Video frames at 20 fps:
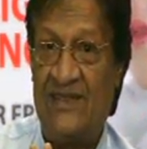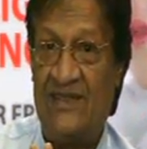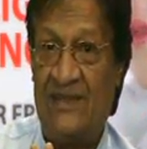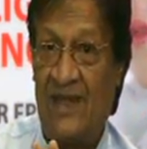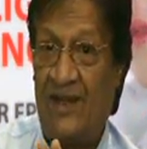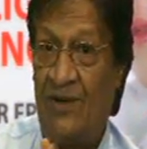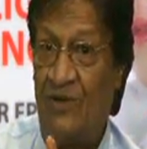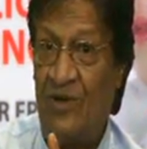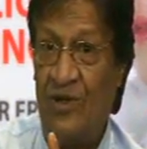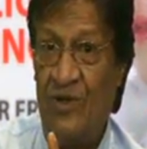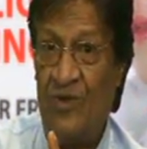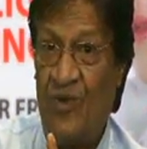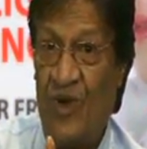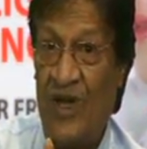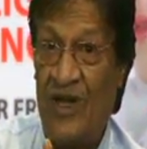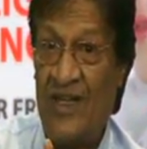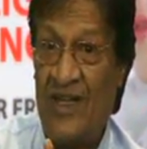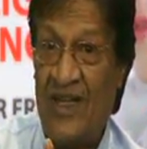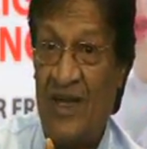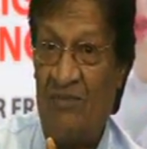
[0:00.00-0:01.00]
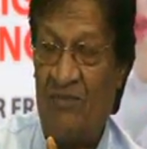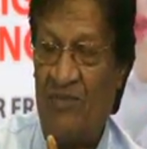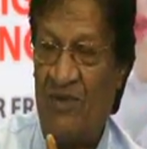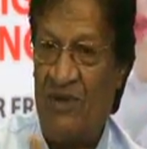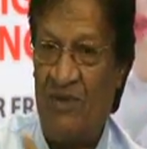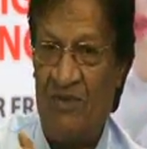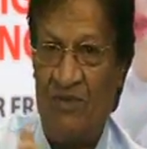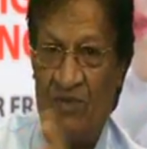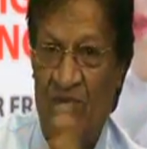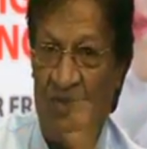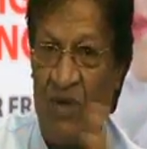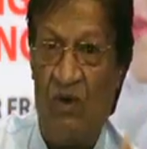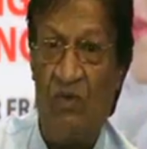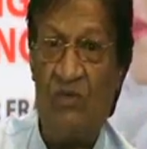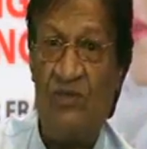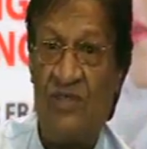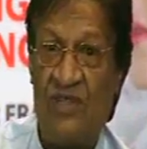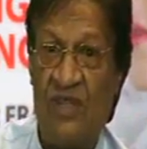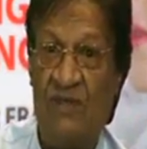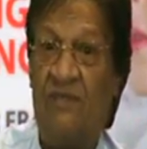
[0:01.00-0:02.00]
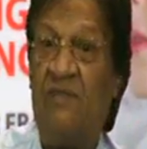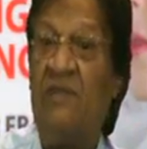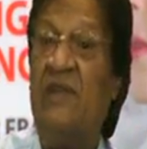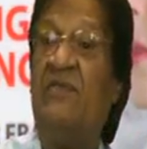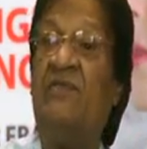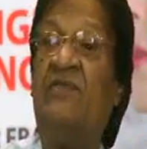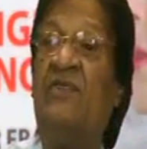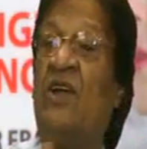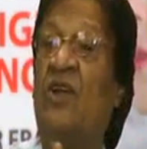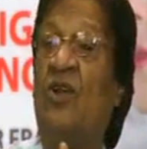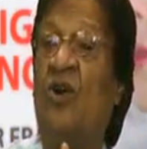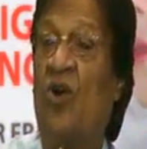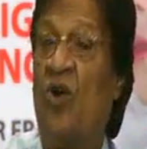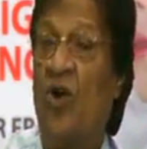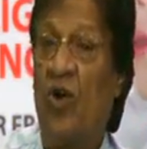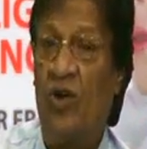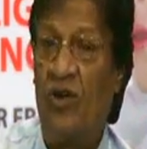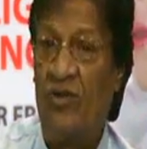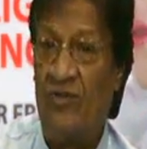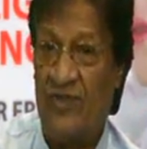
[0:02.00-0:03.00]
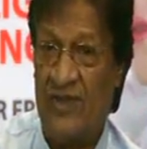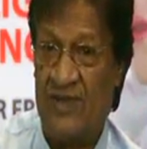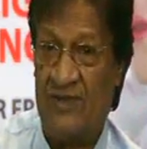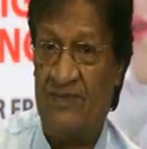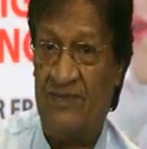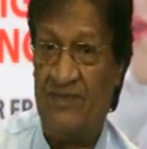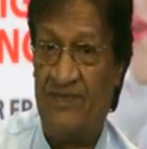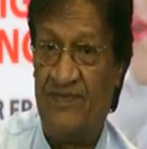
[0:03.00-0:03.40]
not only one company, most of them, if not all of them,